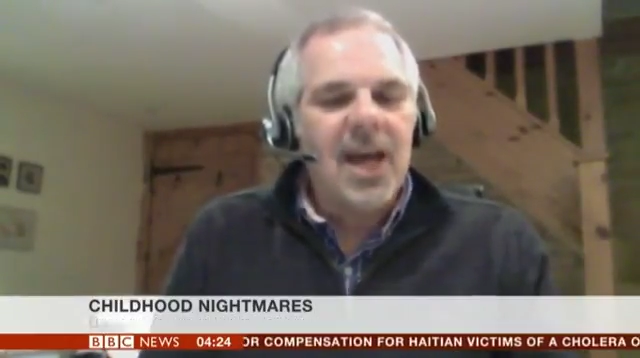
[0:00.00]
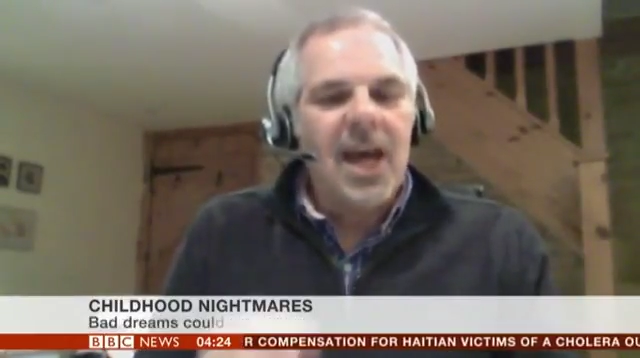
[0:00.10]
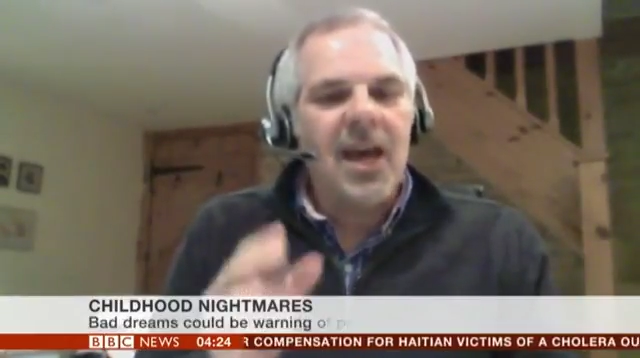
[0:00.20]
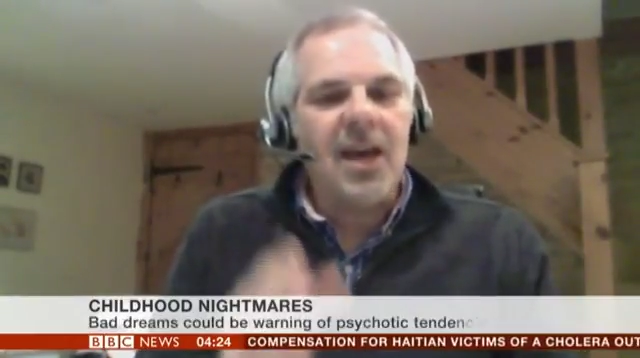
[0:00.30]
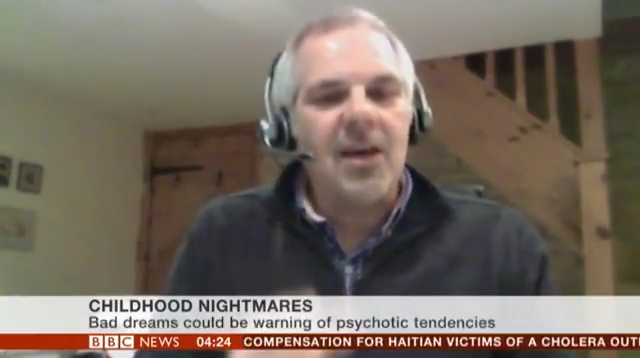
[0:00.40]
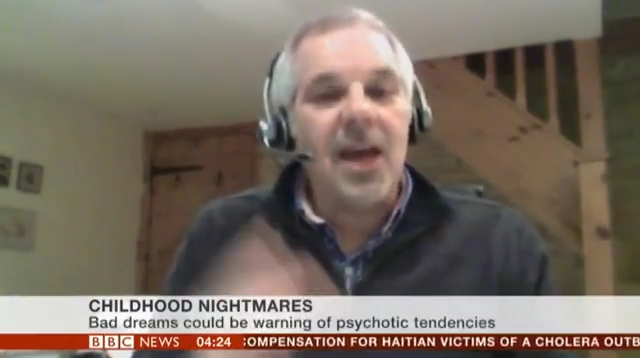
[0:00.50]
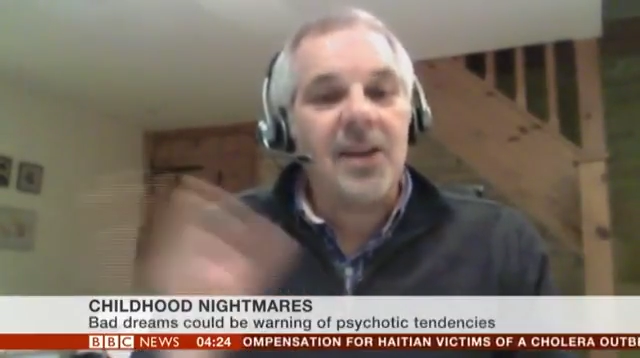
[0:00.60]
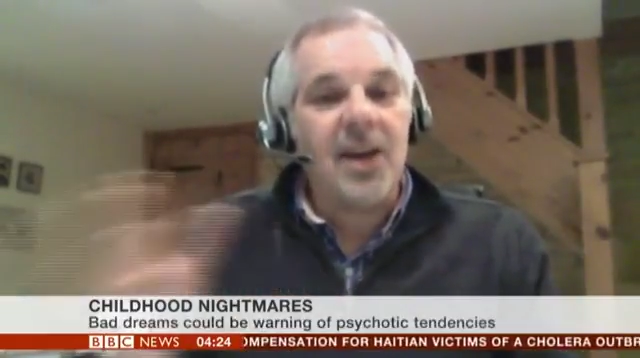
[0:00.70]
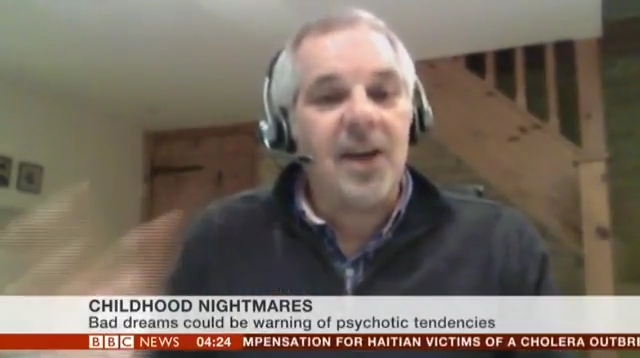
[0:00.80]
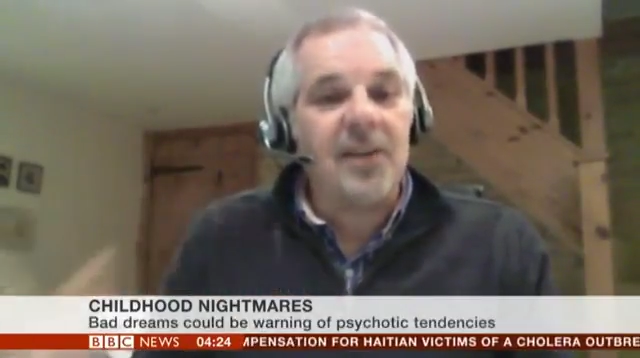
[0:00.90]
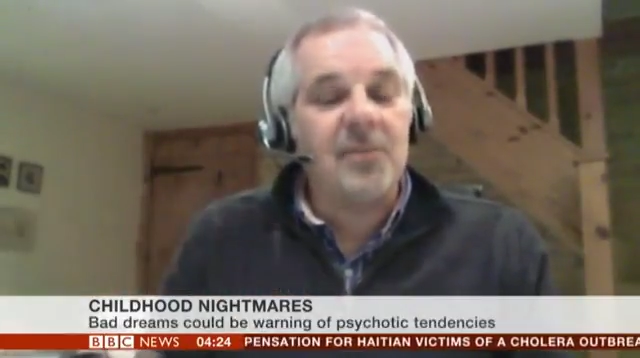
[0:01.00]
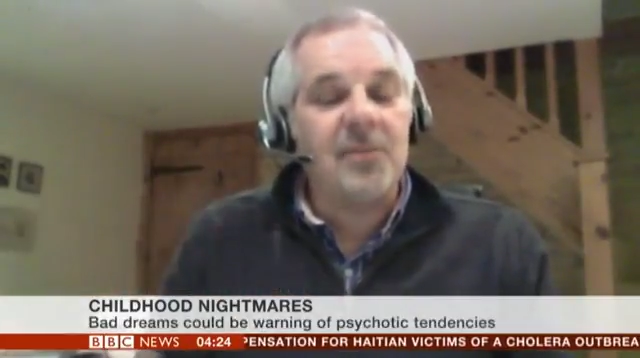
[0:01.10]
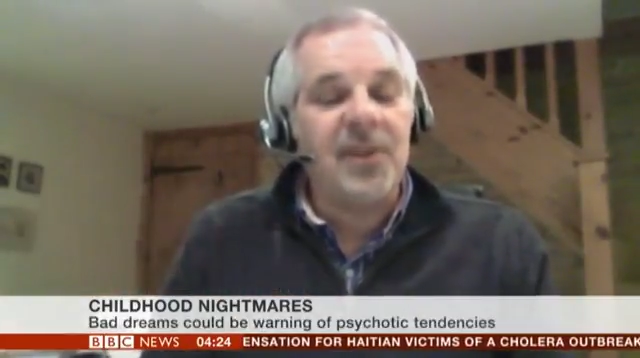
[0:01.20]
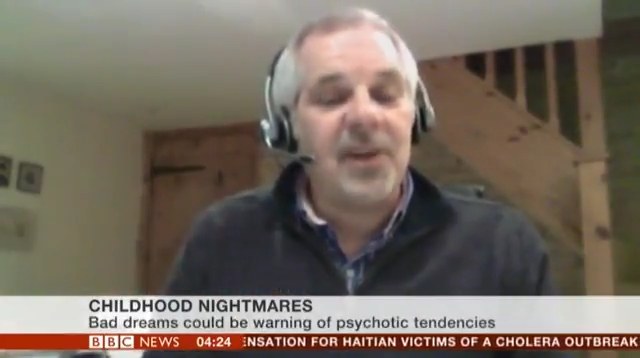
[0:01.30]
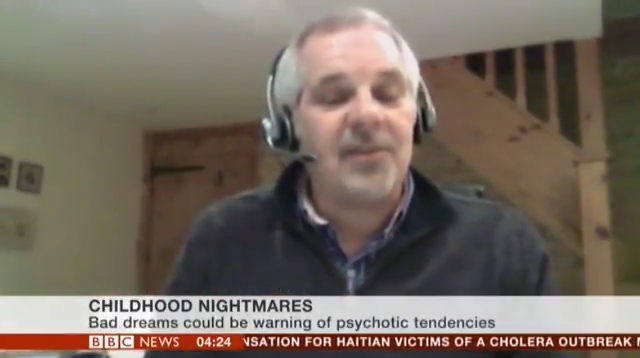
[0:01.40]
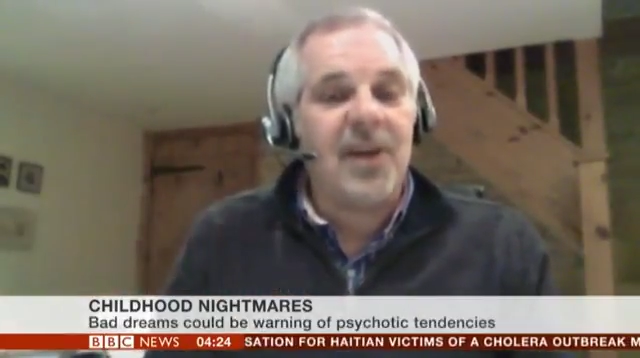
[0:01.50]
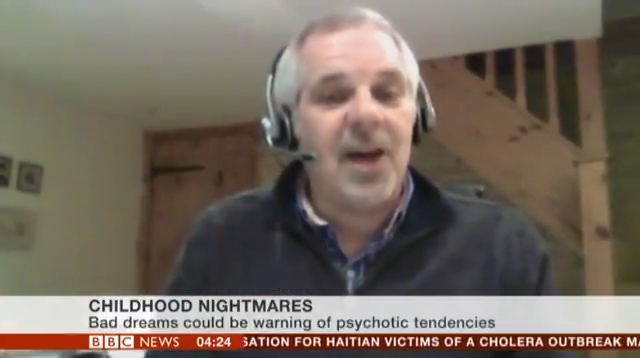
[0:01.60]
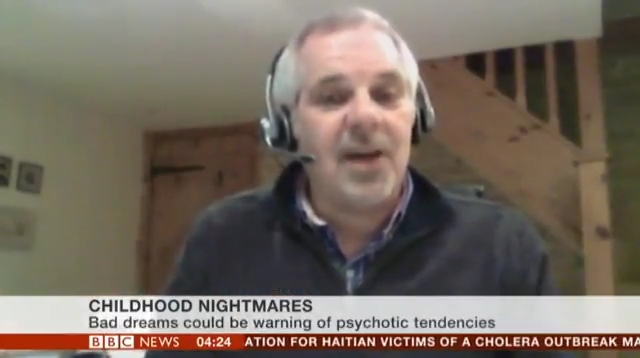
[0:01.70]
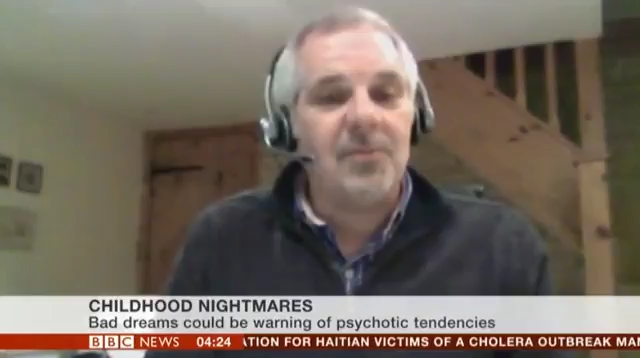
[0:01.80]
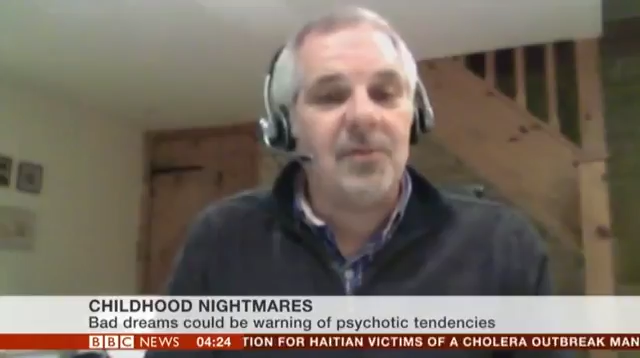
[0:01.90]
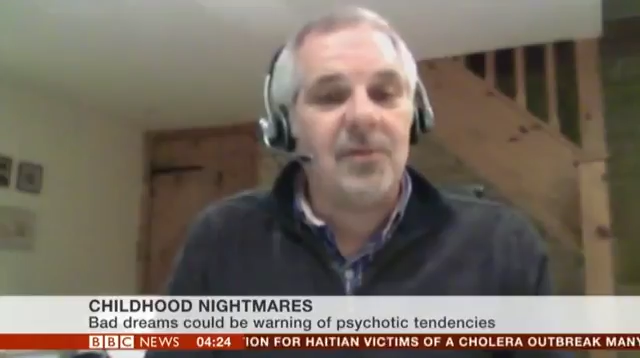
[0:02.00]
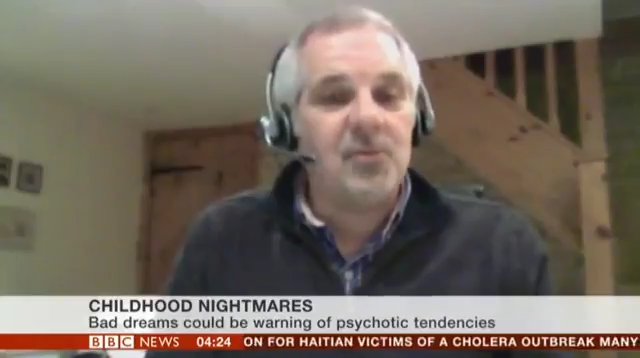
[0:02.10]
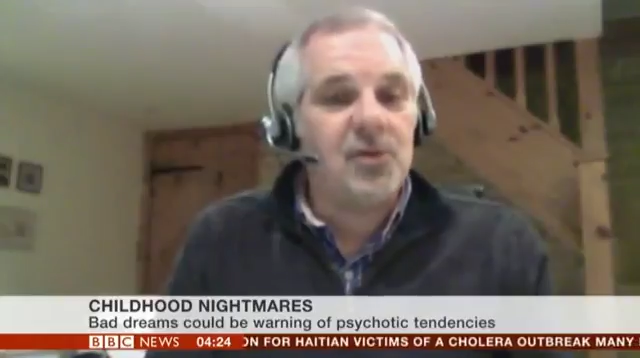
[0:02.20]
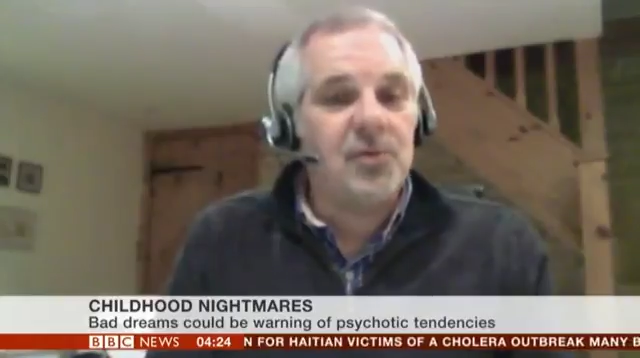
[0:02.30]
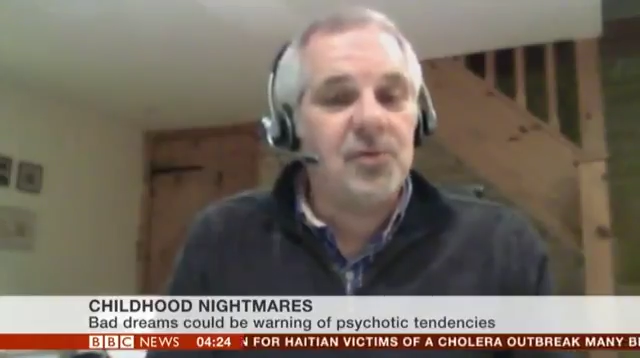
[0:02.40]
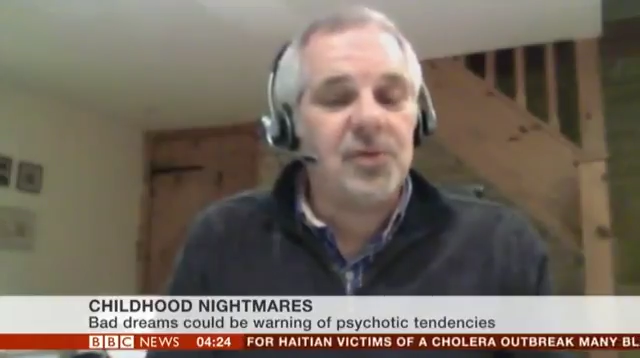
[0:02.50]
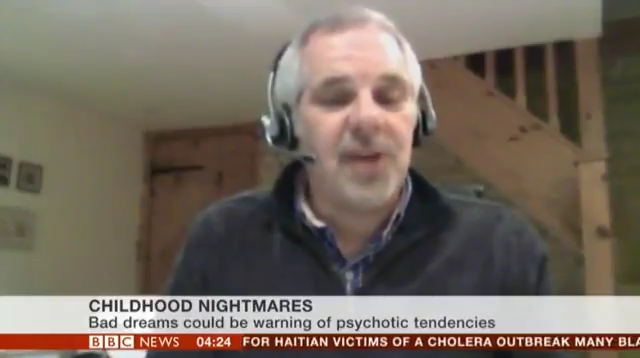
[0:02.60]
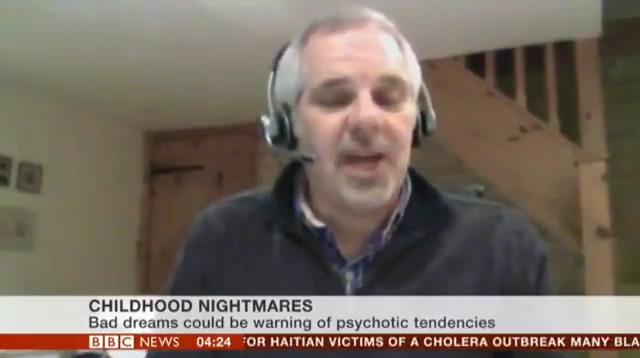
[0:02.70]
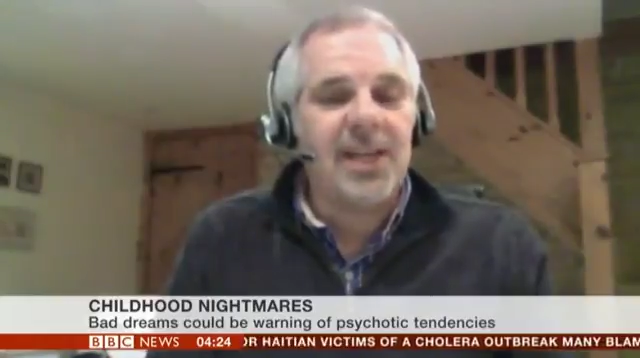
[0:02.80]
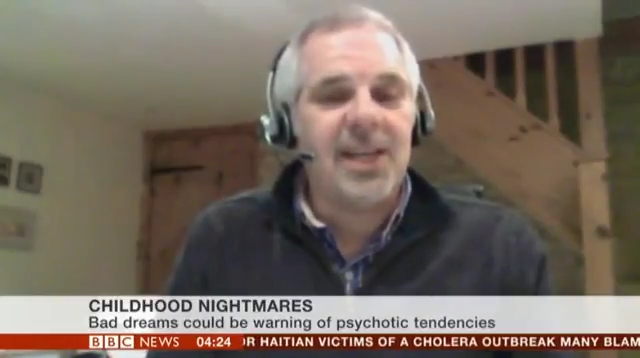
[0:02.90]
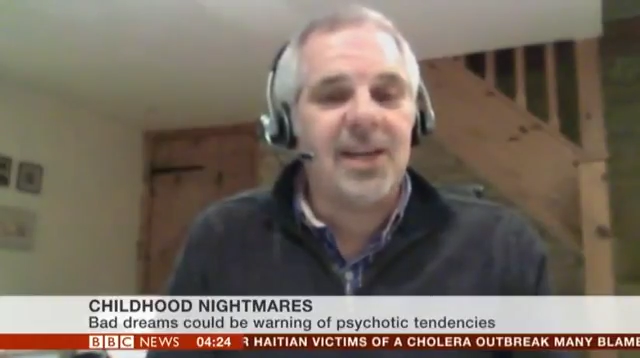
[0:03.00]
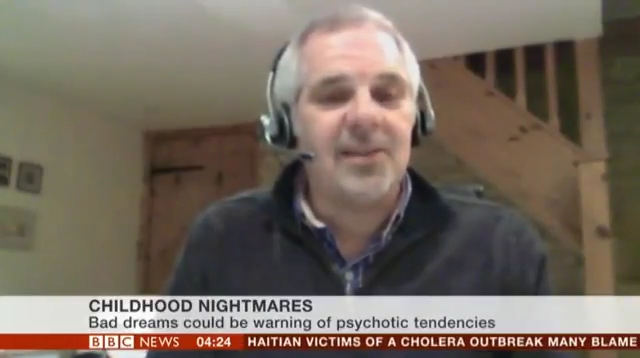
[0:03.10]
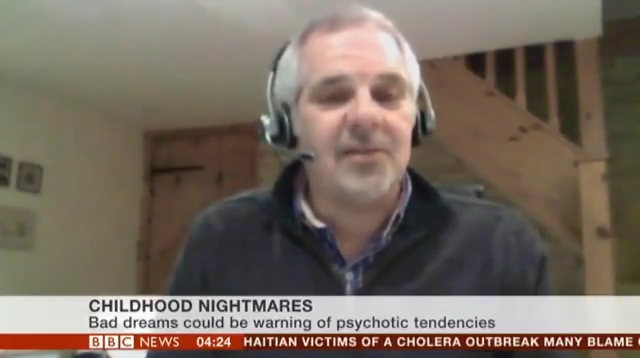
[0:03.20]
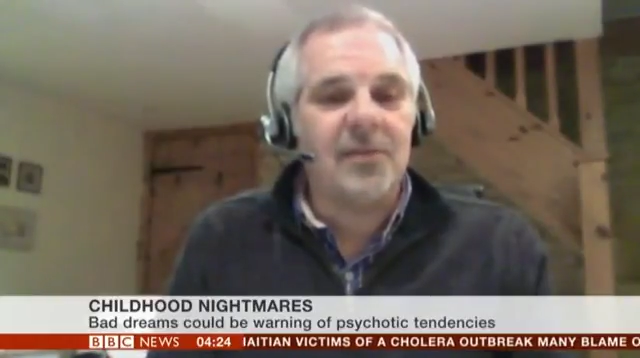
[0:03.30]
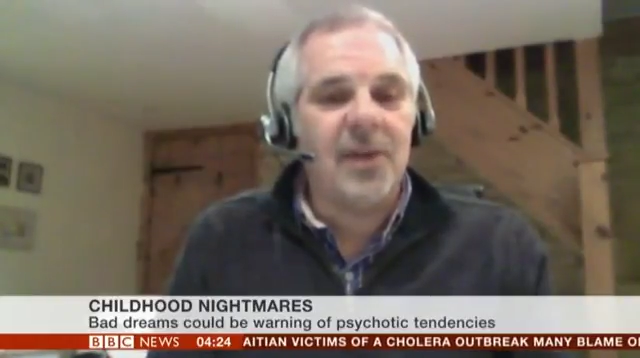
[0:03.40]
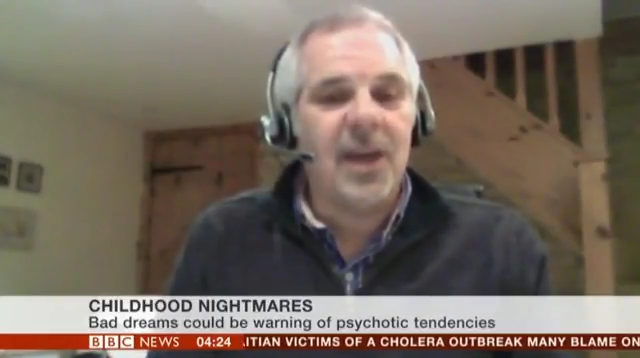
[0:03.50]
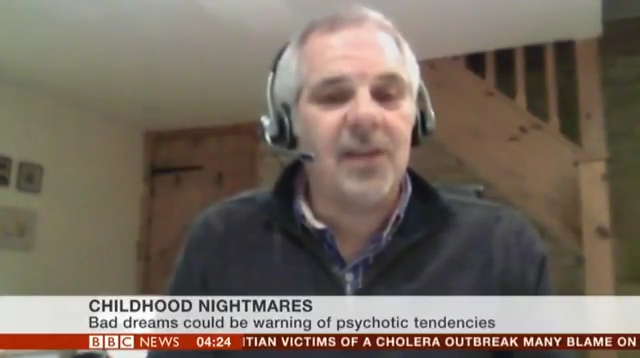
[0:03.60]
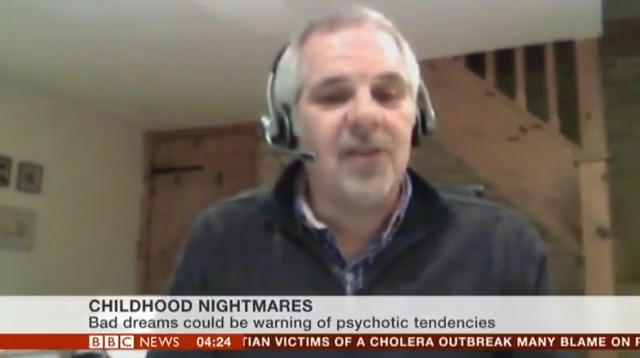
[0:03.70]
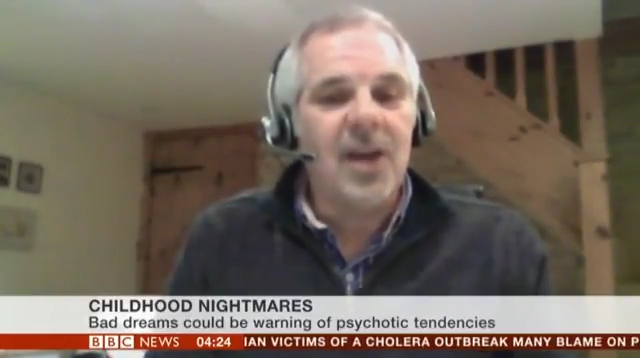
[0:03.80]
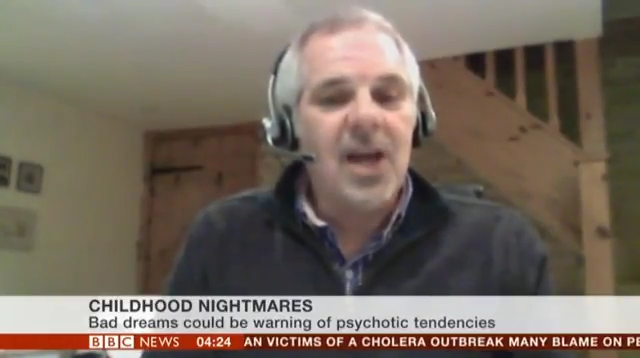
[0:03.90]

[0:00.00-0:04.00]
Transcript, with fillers: uh, had asked them six times from two to nine years of age,